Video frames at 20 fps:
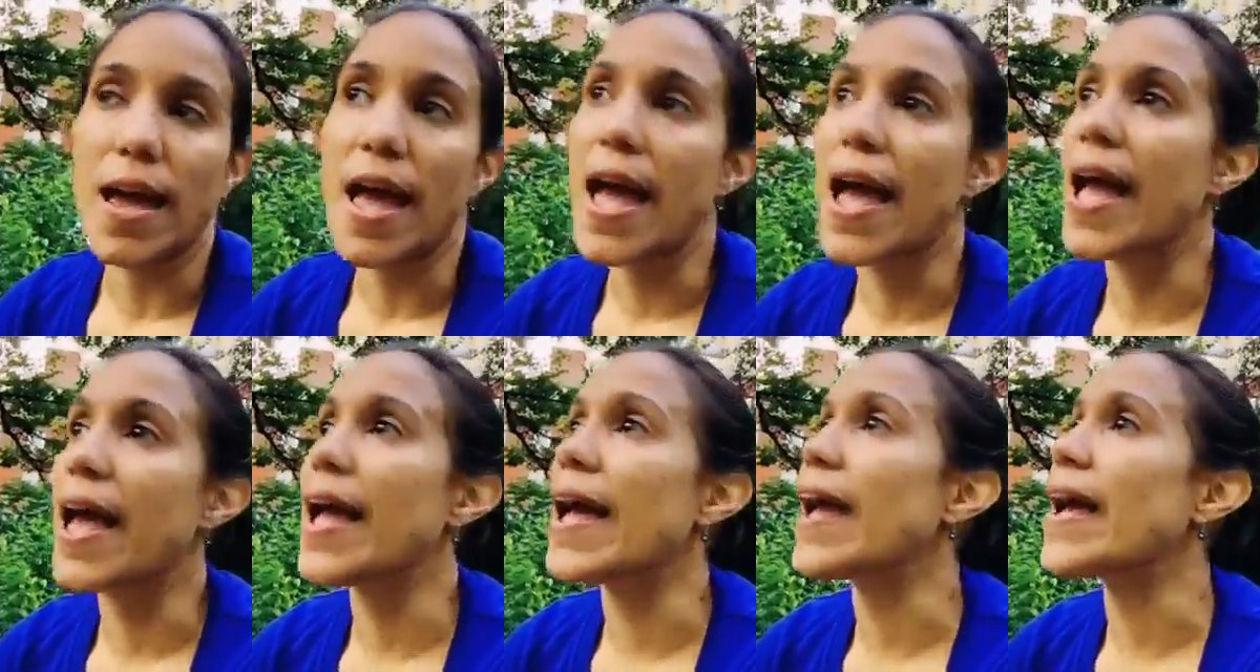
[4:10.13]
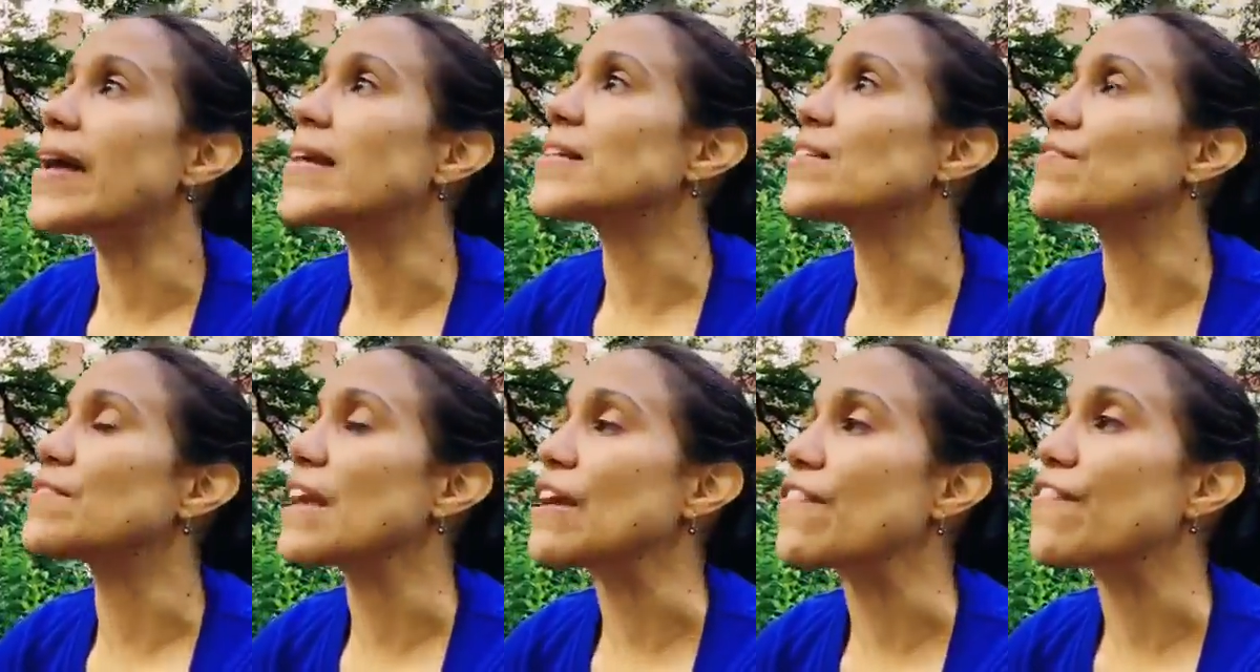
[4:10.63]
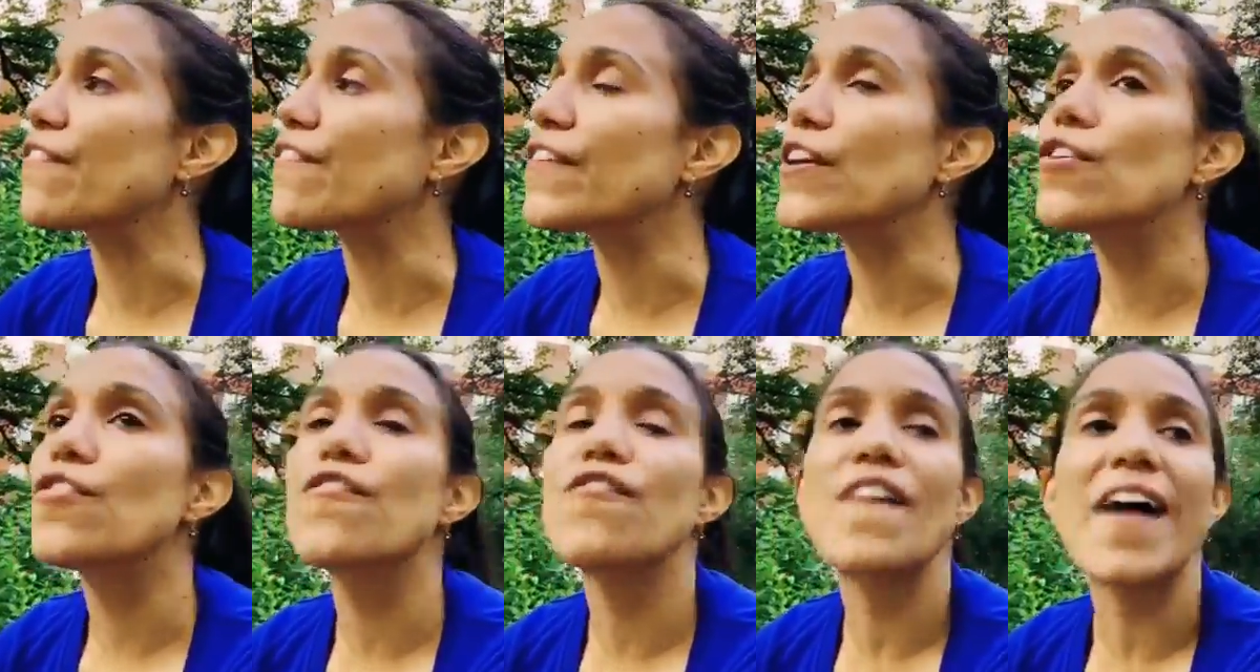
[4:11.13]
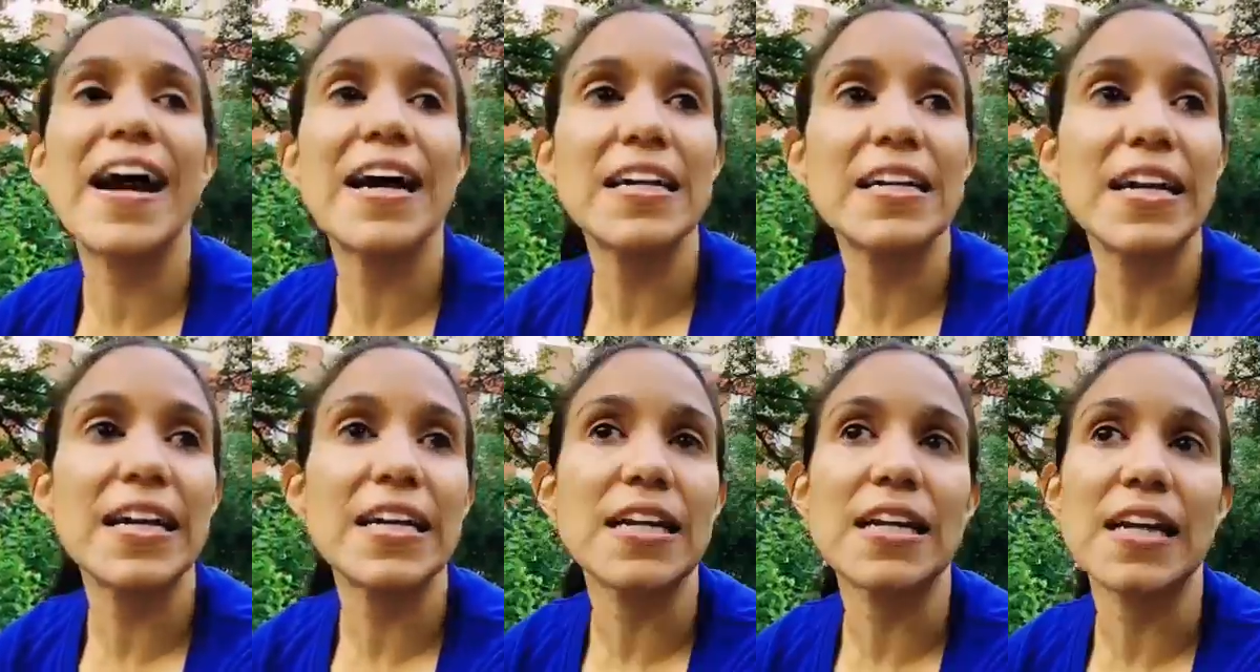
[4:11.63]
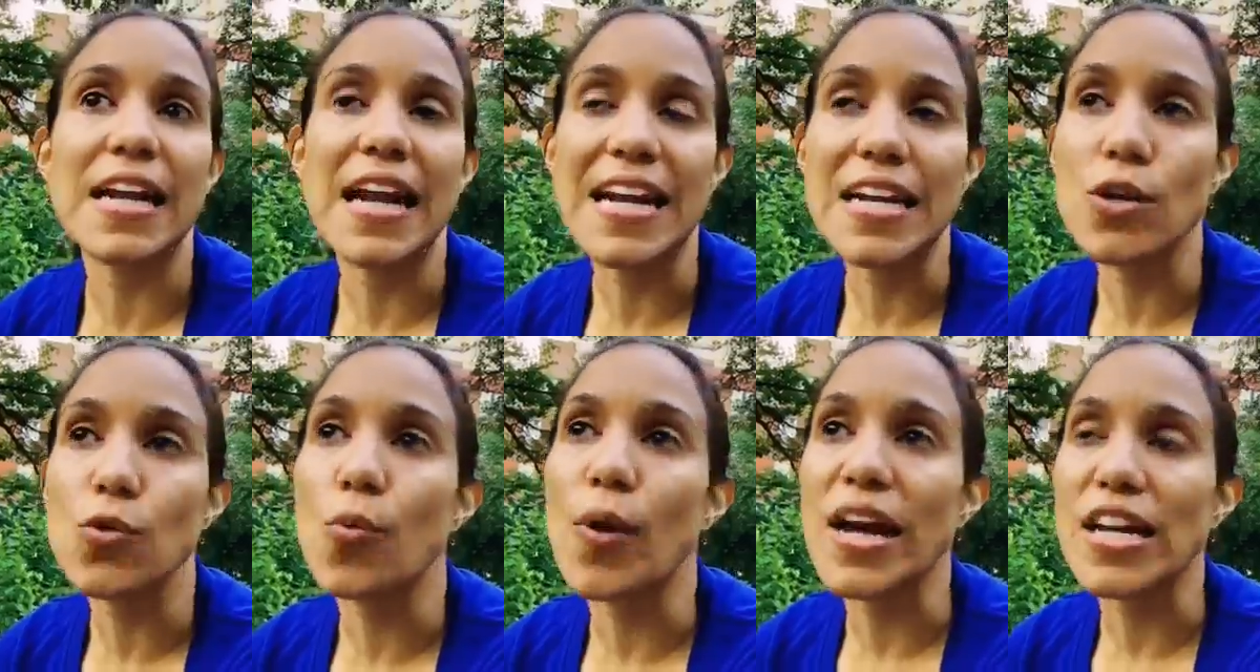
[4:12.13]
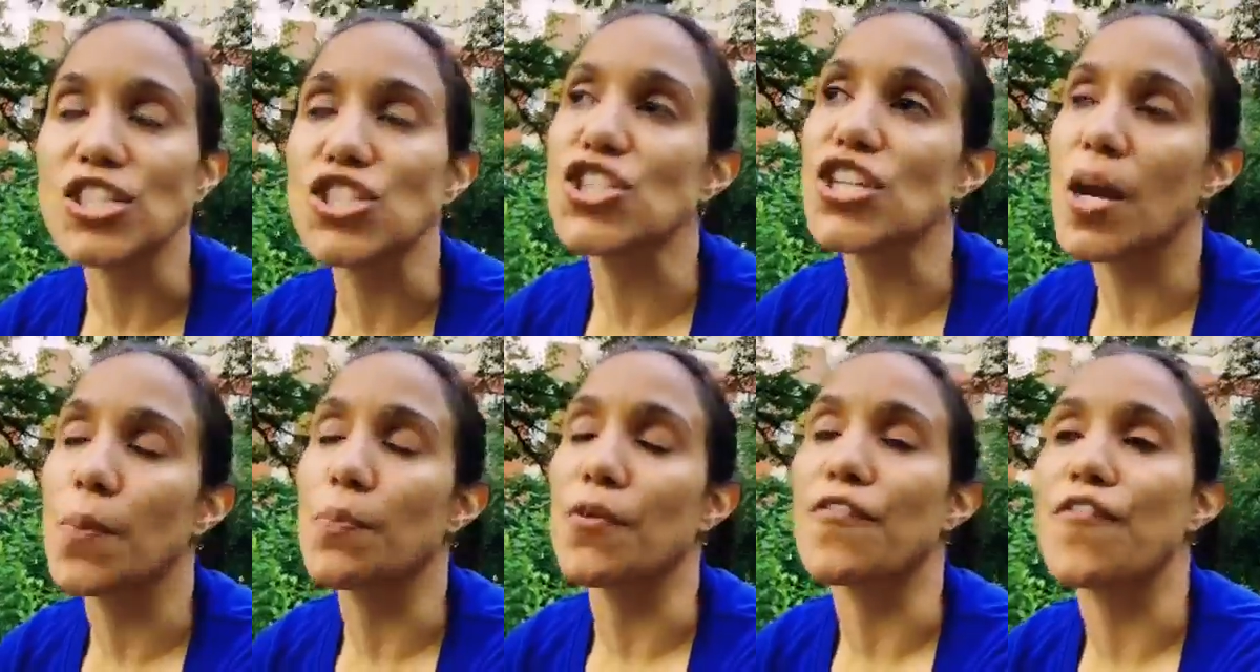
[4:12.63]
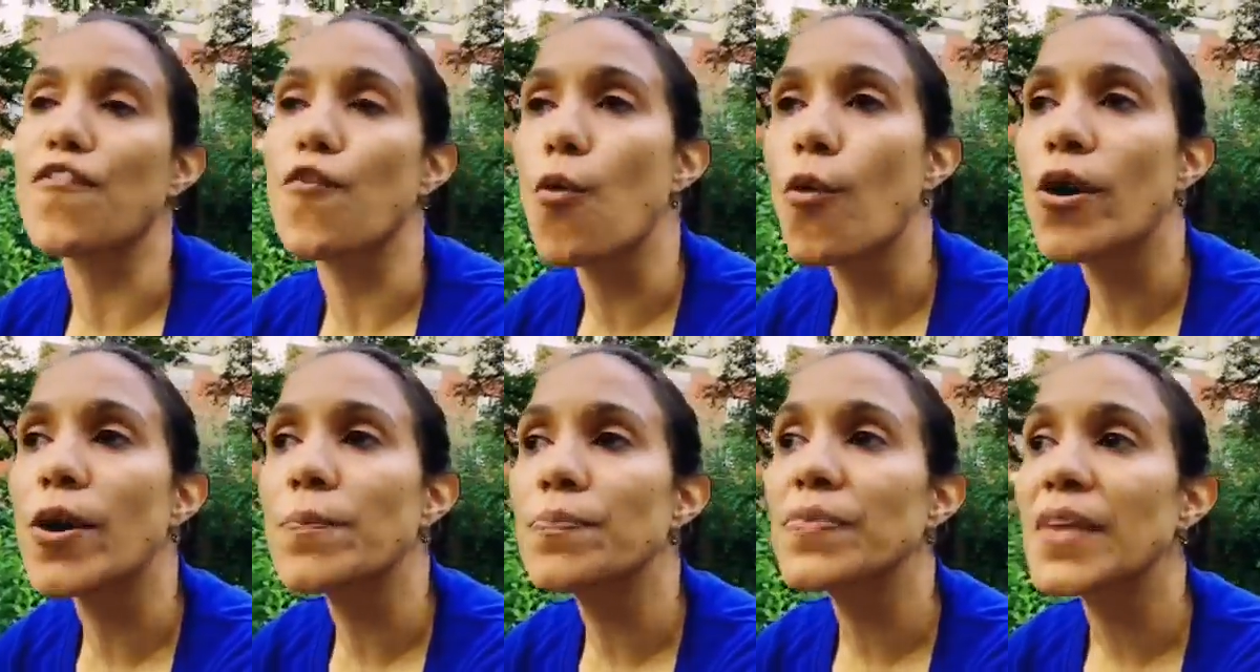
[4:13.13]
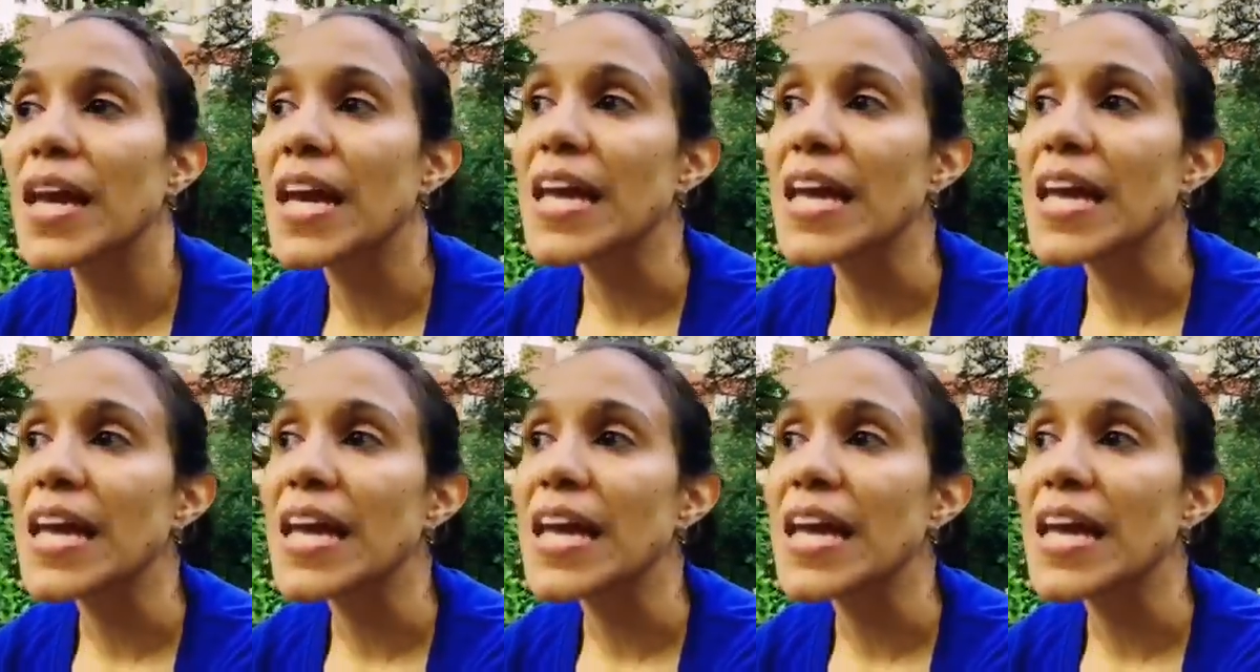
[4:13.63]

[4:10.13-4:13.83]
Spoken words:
And if they feel violated in any way, shape, or form,